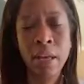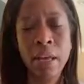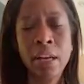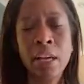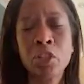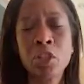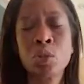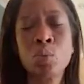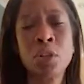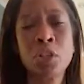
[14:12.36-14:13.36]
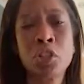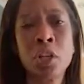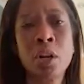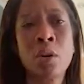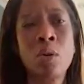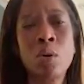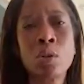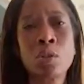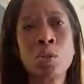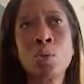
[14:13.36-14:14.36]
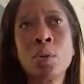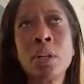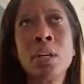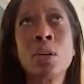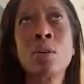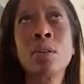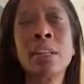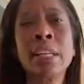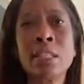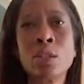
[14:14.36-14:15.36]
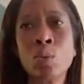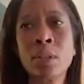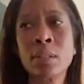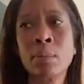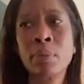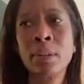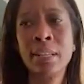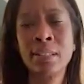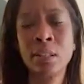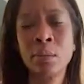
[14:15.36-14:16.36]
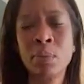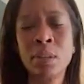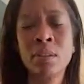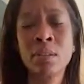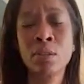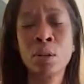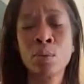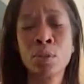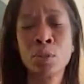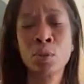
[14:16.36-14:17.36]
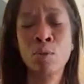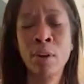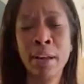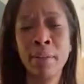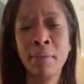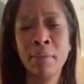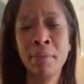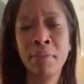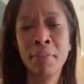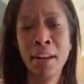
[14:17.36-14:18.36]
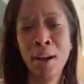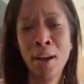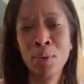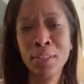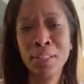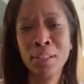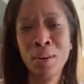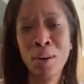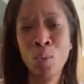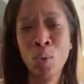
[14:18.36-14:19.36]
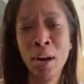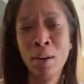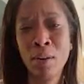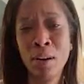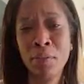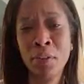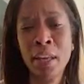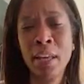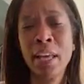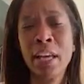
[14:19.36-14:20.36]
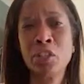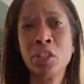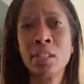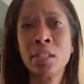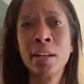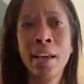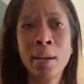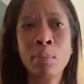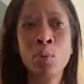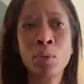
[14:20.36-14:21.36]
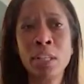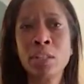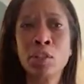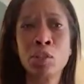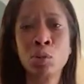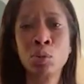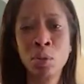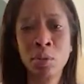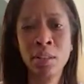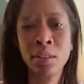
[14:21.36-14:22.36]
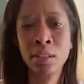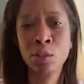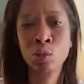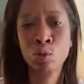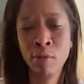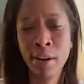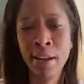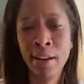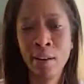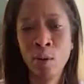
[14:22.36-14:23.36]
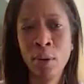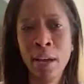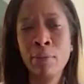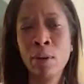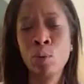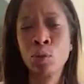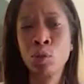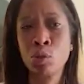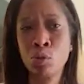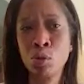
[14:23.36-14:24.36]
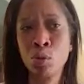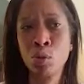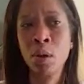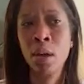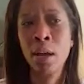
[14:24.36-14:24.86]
And I just want to share also here, Lisa was a blessing, because there was a grant that I wasn't aware of. And she said, "Hey, Monique, did you look at this grant?" Okay, there was 2.